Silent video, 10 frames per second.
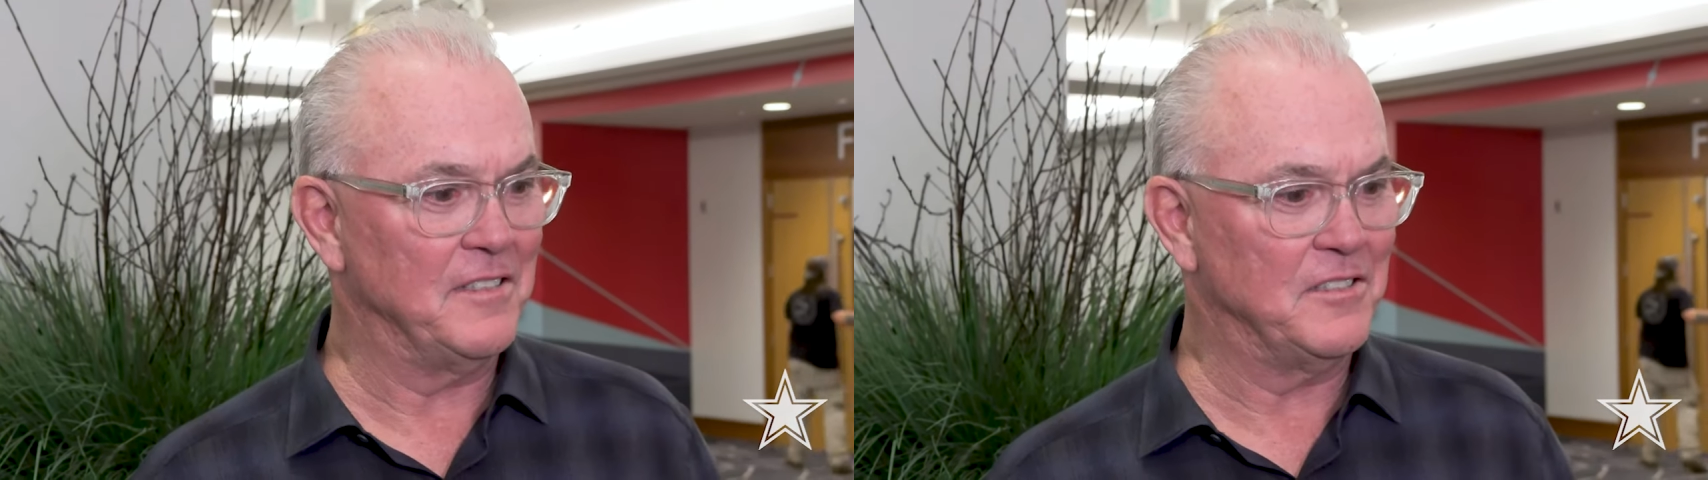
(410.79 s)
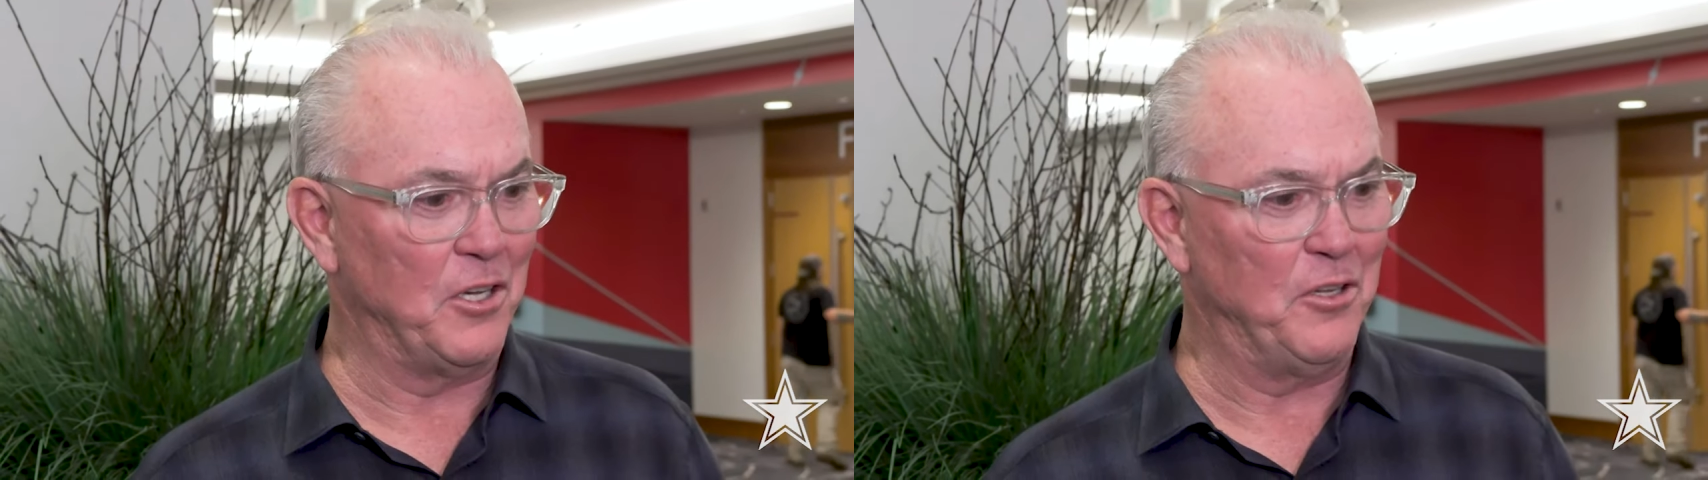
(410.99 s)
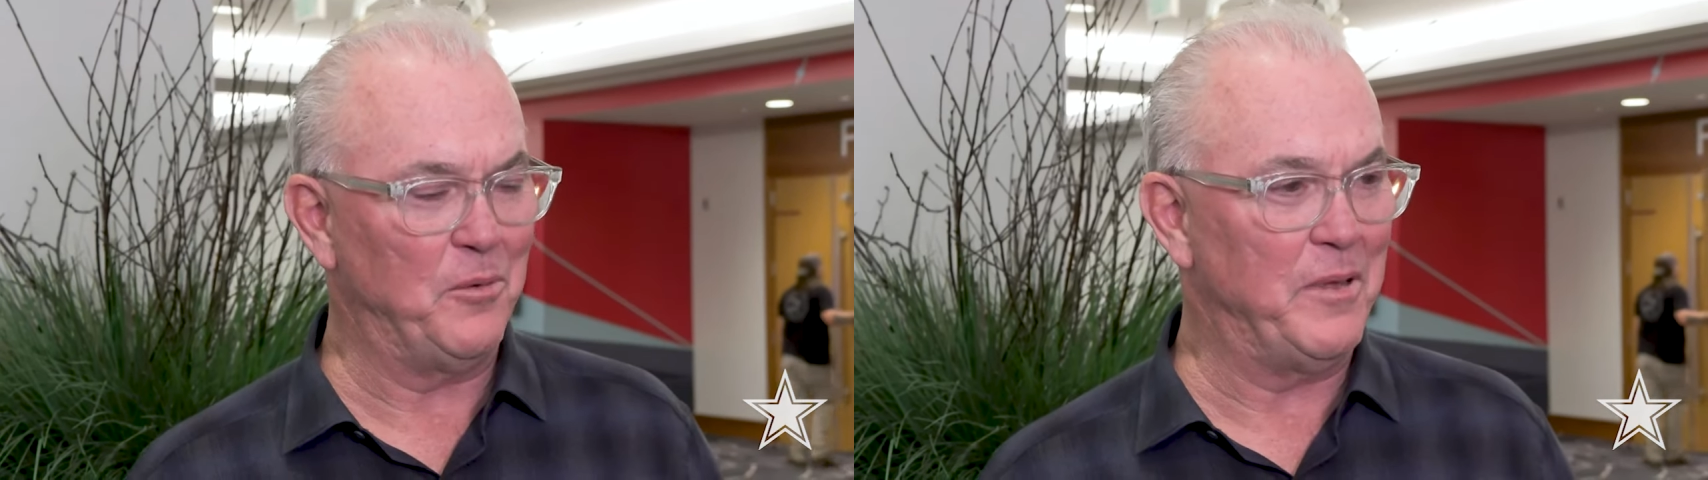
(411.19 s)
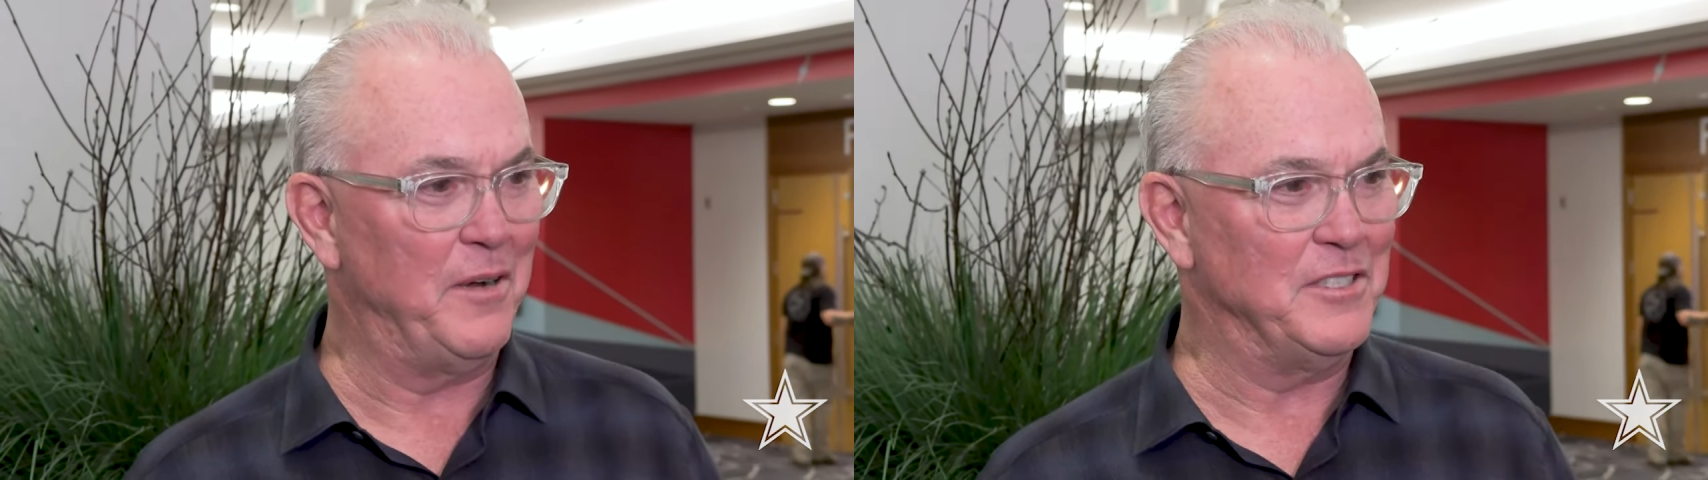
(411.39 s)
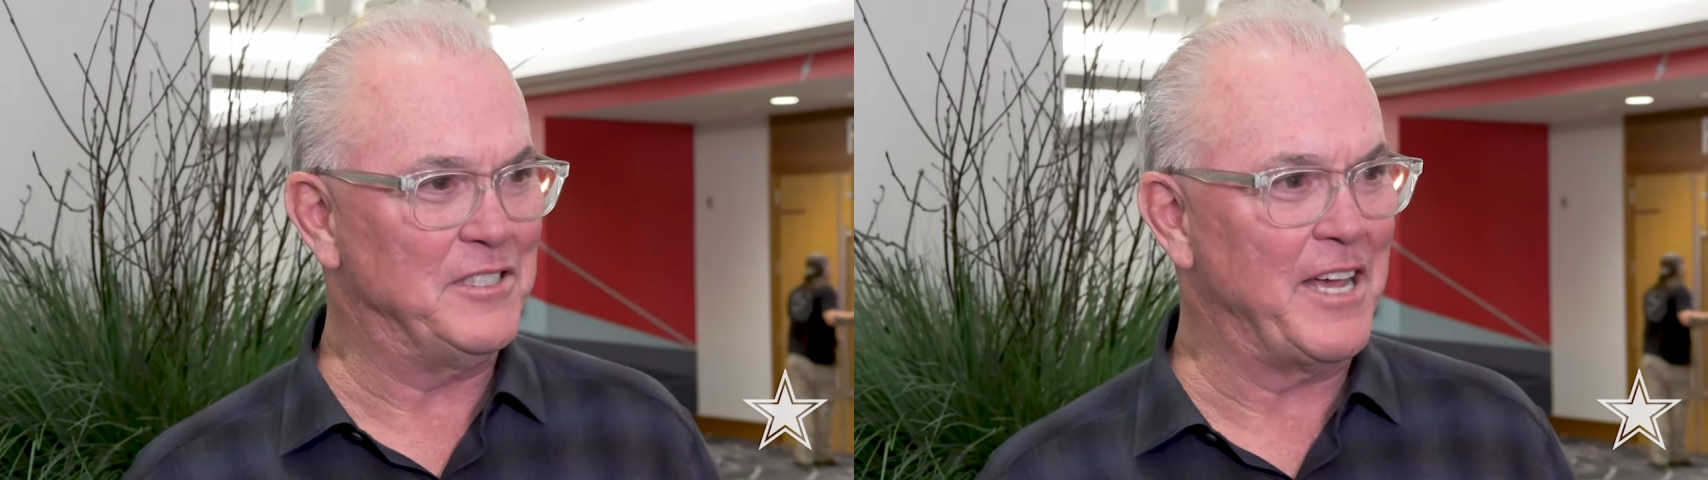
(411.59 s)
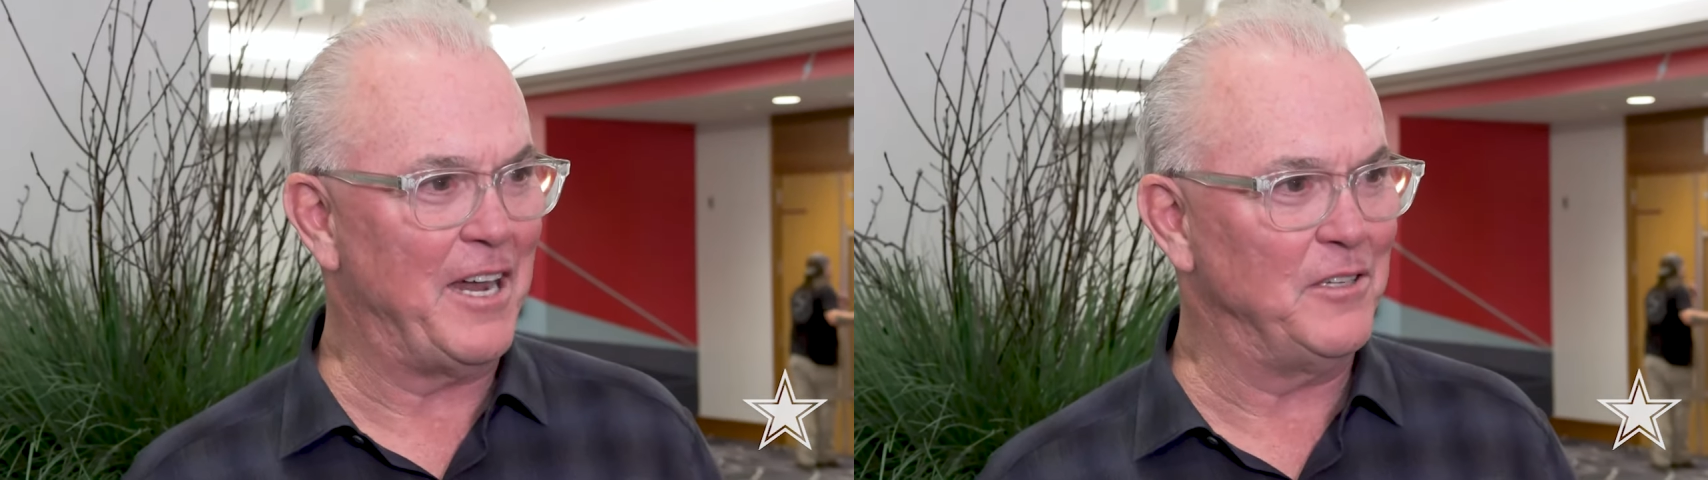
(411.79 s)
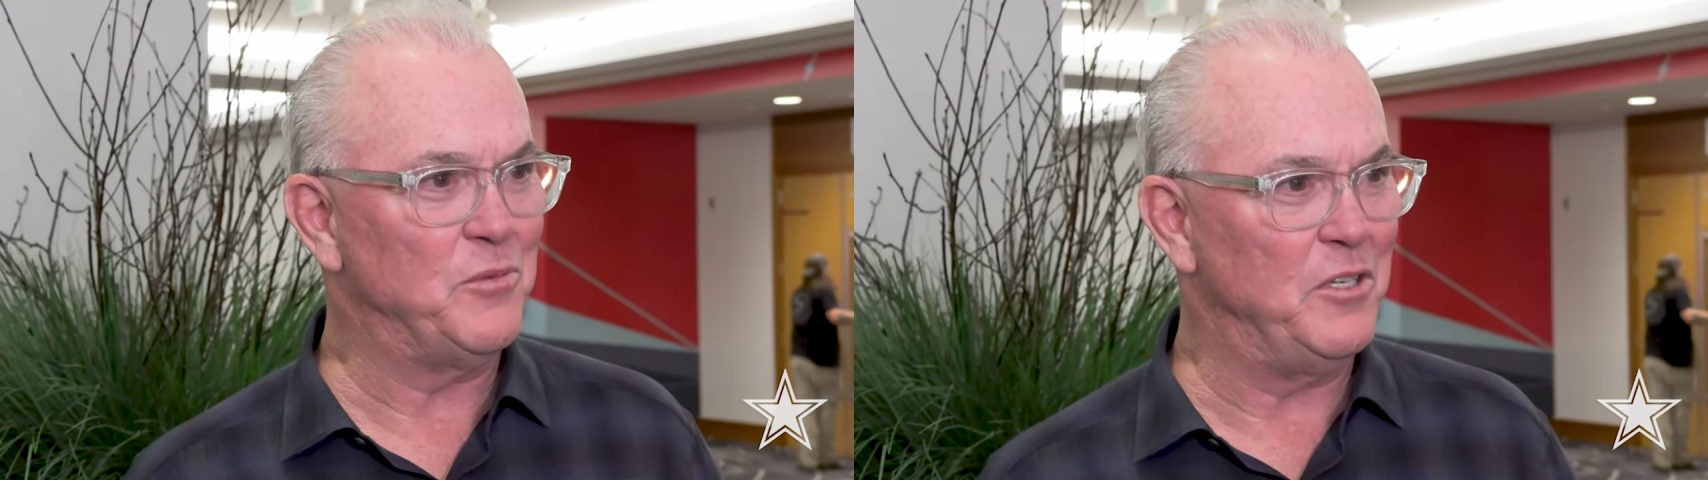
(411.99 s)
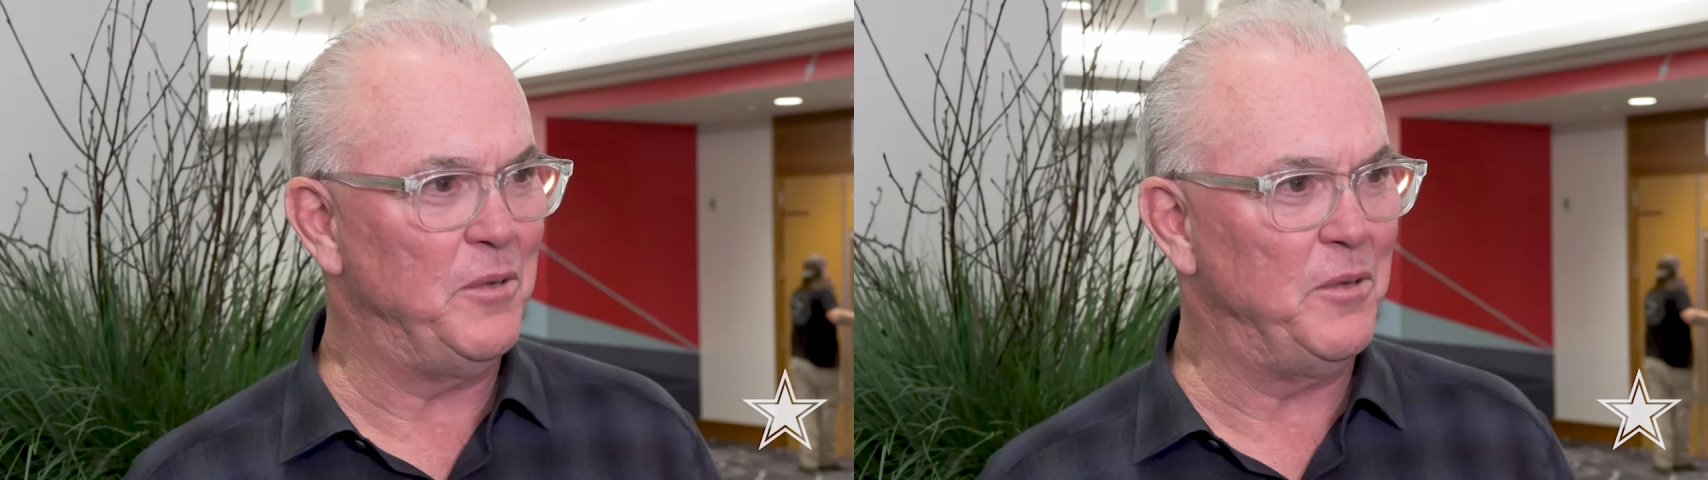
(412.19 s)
it's a little bit of a challenge when